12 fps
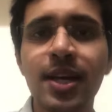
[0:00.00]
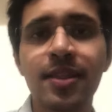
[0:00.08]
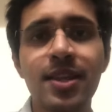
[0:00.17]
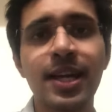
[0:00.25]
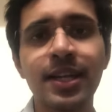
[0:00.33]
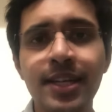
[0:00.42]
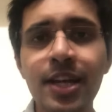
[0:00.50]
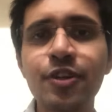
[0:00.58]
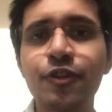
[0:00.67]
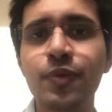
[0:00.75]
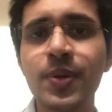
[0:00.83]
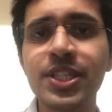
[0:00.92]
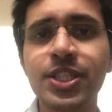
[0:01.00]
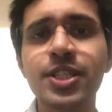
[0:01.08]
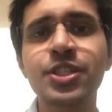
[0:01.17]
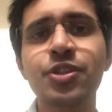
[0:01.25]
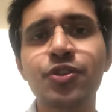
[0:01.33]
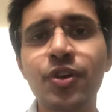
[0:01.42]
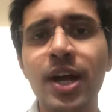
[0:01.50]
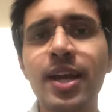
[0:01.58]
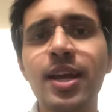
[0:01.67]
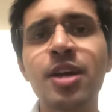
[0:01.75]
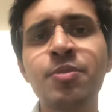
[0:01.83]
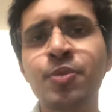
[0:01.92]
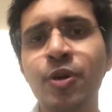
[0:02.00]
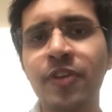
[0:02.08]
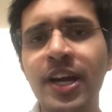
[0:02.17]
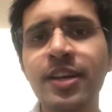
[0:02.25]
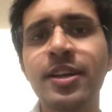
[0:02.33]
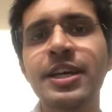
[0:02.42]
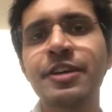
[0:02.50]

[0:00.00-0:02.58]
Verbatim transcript: the intent of which is to try and provide